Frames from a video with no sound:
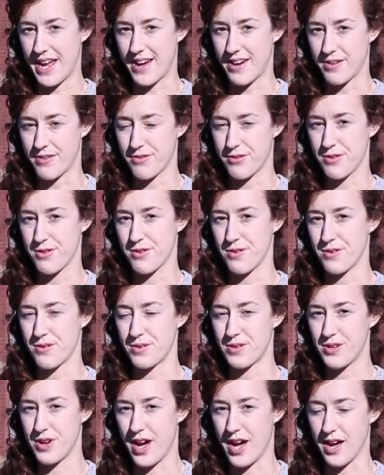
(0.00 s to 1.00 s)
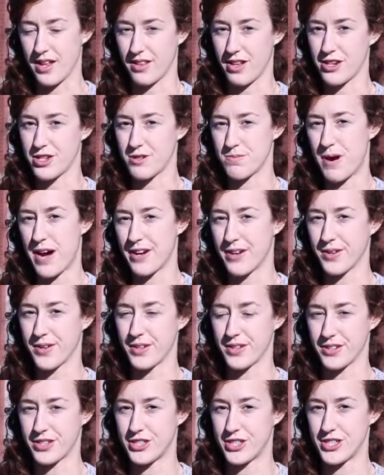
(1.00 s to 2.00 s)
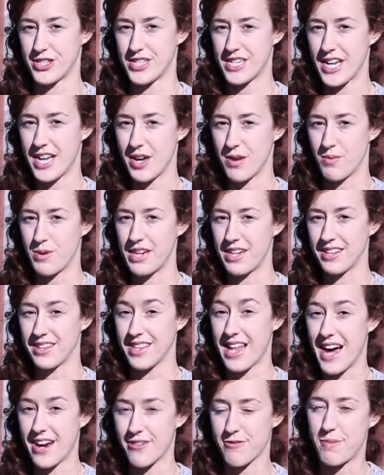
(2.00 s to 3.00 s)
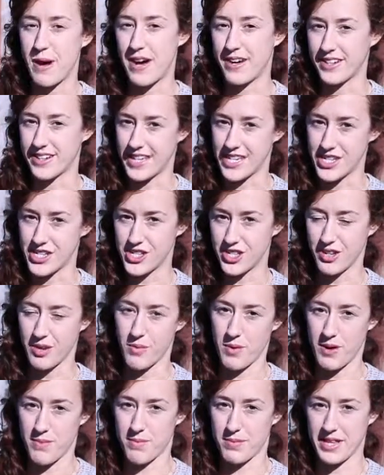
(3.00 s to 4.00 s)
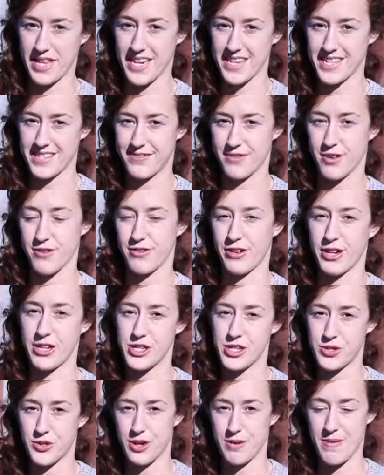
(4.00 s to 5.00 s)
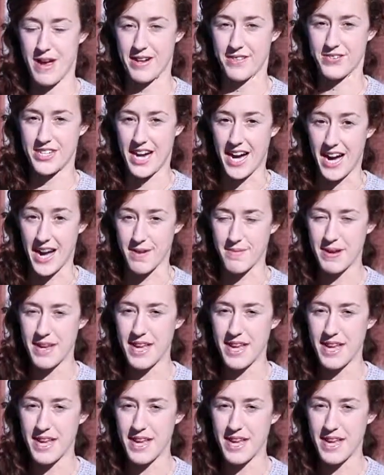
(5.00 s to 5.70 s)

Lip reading: now through large monocultures, we need a lot of pollination in one place for a very short amount of time.